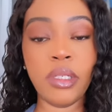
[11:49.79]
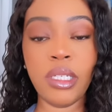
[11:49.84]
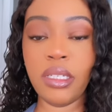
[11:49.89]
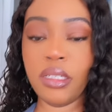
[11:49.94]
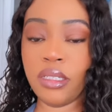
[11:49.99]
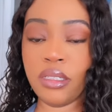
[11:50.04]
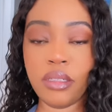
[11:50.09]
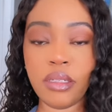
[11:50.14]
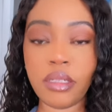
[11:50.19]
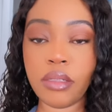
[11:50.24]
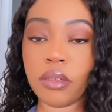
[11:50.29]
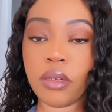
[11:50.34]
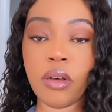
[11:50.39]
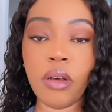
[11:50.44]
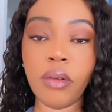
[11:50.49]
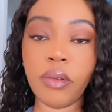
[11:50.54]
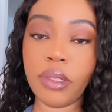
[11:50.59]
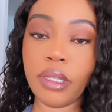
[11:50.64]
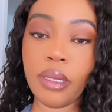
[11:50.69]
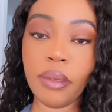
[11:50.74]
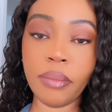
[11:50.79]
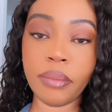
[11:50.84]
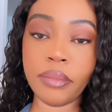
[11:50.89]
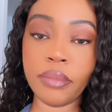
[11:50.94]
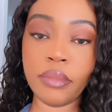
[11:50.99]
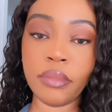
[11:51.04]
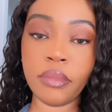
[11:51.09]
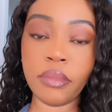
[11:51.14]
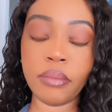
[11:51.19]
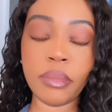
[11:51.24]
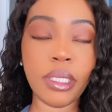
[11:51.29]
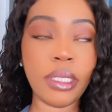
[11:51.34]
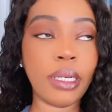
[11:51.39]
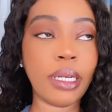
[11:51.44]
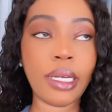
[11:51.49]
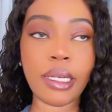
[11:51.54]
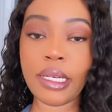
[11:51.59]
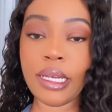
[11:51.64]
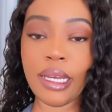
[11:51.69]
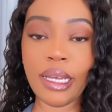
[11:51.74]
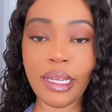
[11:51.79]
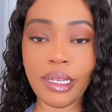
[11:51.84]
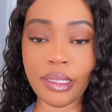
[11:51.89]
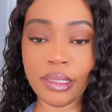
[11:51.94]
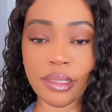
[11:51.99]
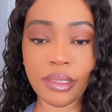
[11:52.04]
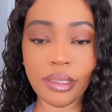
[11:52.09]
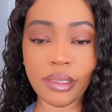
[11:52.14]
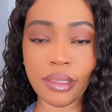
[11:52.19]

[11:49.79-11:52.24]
you can call them and be like, hey,